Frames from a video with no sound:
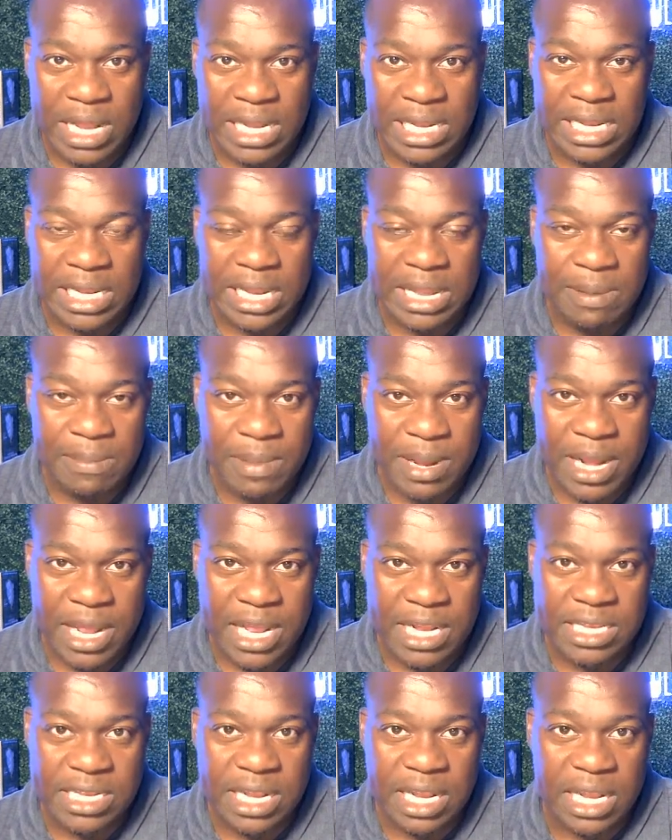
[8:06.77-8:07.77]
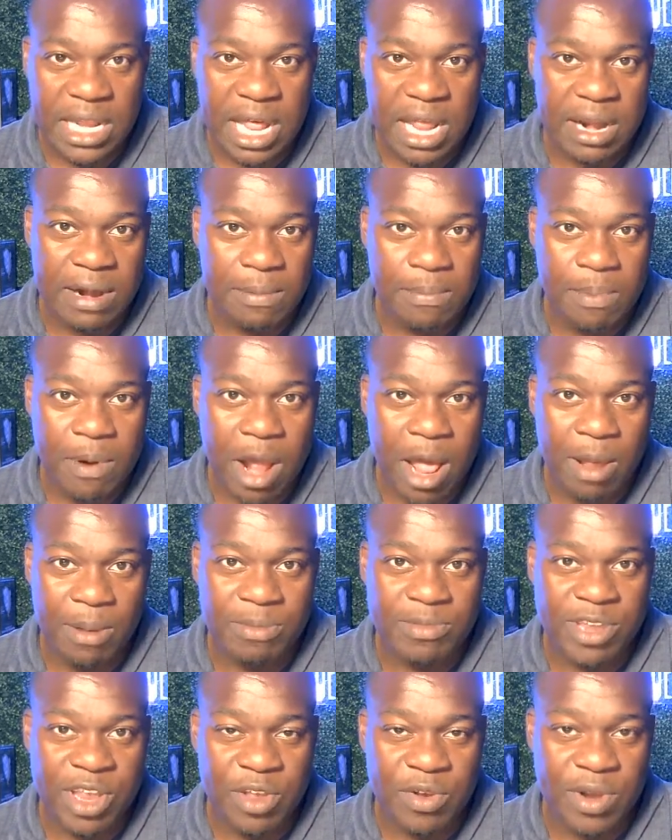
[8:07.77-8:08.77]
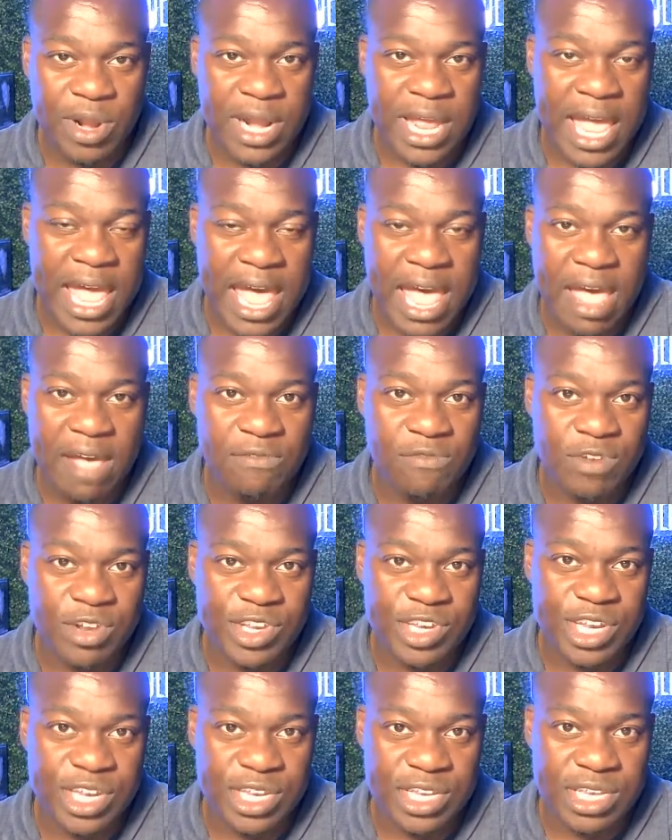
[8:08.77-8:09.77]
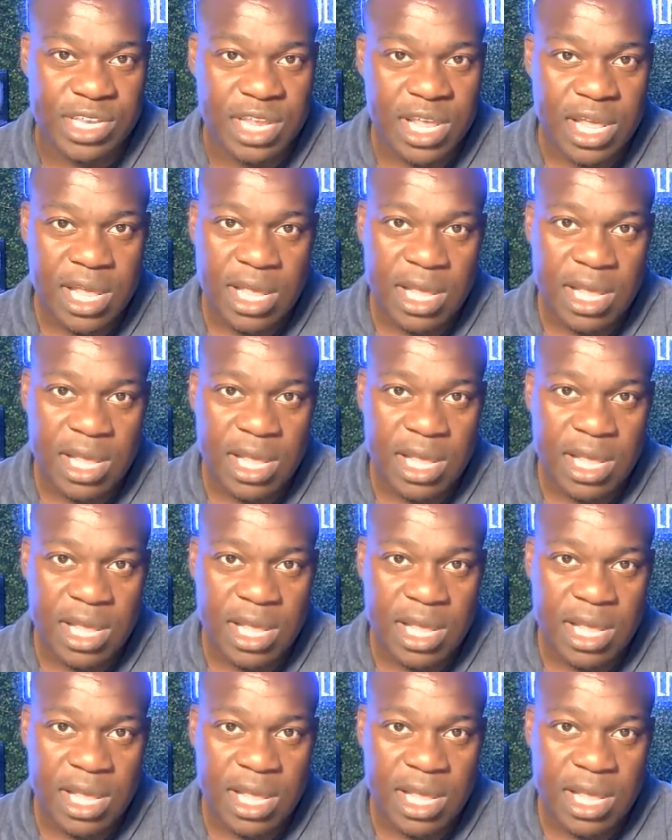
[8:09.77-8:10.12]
eliminates a lot of the problems that you're going to have, which is